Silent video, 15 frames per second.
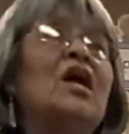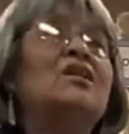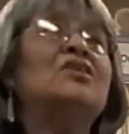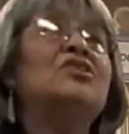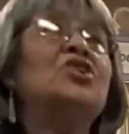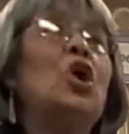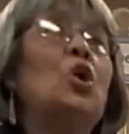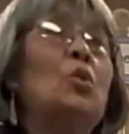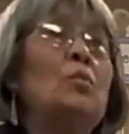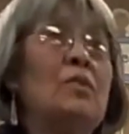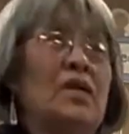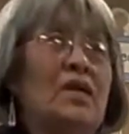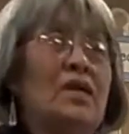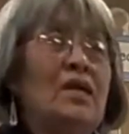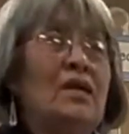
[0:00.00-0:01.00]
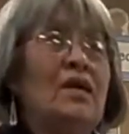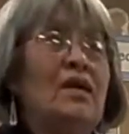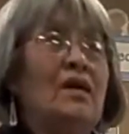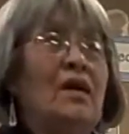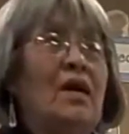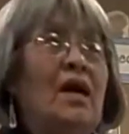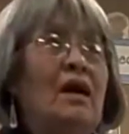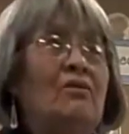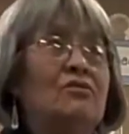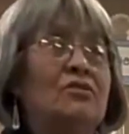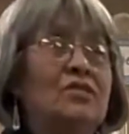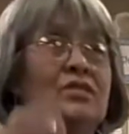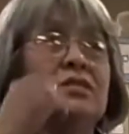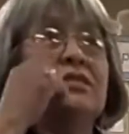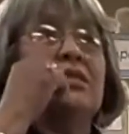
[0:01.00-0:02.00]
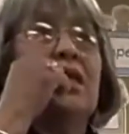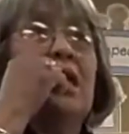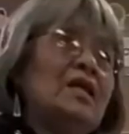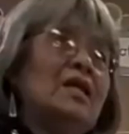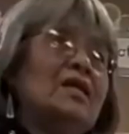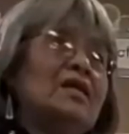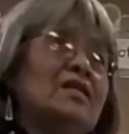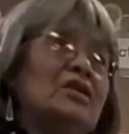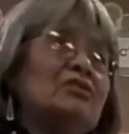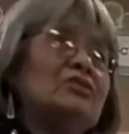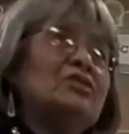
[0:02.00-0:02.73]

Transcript: adobe houses. Like they're